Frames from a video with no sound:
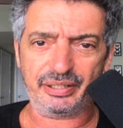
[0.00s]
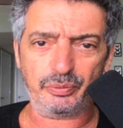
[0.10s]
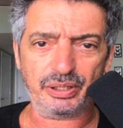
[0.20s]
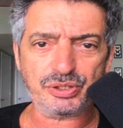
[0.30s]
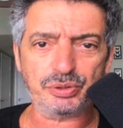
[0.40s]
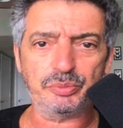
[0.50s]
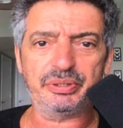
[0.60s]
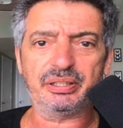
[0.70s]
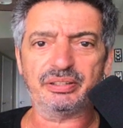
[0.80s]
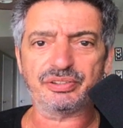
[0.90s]
other one should
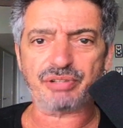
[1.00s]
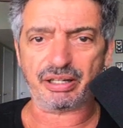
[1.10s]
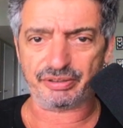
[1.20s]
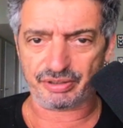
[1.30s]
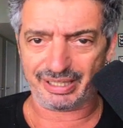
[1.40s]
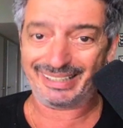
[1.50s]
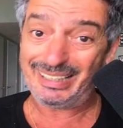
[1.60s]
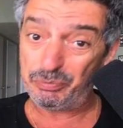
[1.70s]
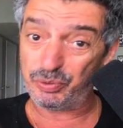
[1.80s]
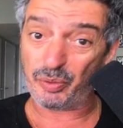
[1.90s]
be contractor, and
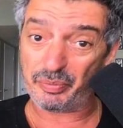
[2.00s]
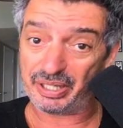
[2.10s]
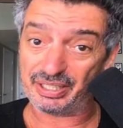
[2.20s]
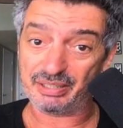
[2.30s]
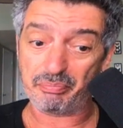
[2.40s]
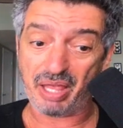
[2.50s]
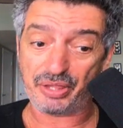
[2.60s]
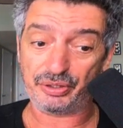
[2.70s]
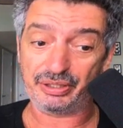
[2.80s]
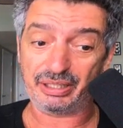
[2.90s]
implement the
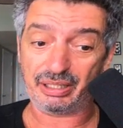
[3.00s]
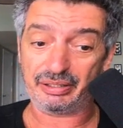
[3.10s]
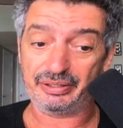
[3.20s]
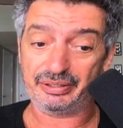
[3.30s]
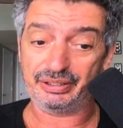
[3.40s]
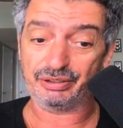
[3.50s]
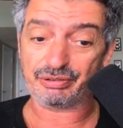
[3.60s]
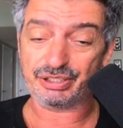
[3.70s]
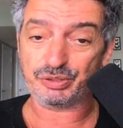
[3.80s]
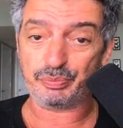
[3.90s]
method
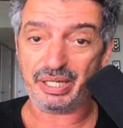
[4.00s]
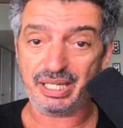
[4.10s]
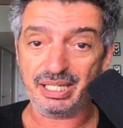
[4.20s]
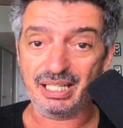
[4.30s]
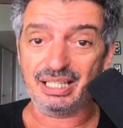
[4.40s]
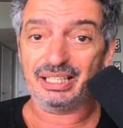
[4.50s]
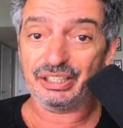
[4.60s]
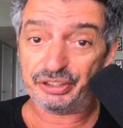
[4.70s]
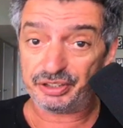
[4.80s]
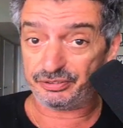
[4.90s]
increase pay
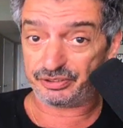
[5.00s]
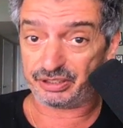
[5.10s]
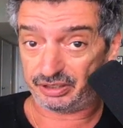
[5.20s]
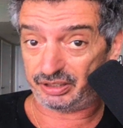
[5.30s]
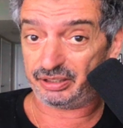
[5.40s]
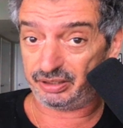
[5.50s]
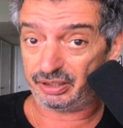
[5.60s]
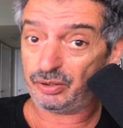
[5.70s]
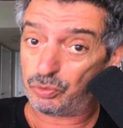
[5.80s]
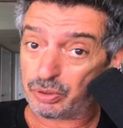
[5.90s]
differently
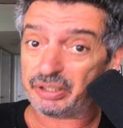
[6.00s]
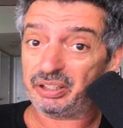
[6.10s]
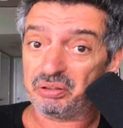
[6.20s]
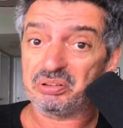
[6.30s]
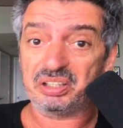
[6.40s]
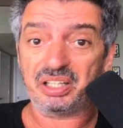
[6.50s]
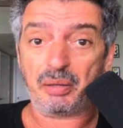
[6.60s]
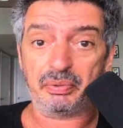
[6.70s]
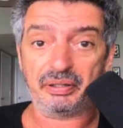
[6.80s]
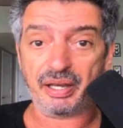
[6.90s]
according to the
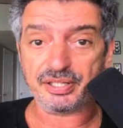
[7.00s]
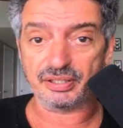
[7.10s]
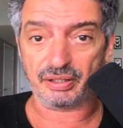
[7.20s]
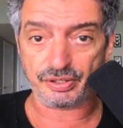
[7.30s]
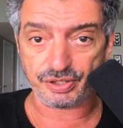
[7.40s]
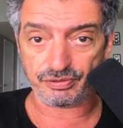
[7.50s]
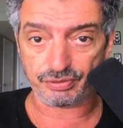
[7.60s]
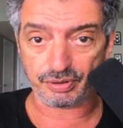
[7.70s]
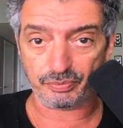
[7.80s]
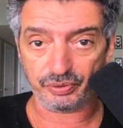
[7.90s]
application logic
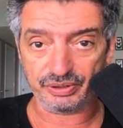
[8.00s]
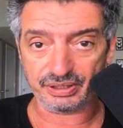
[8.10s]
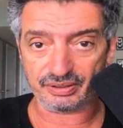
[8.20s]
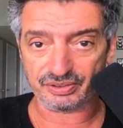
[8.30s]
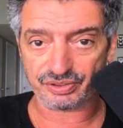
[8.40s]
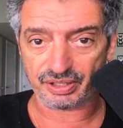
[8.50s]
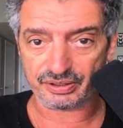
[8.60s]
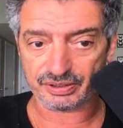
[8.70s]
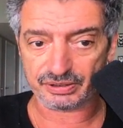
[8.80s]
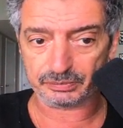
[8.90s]
for employees and contractors.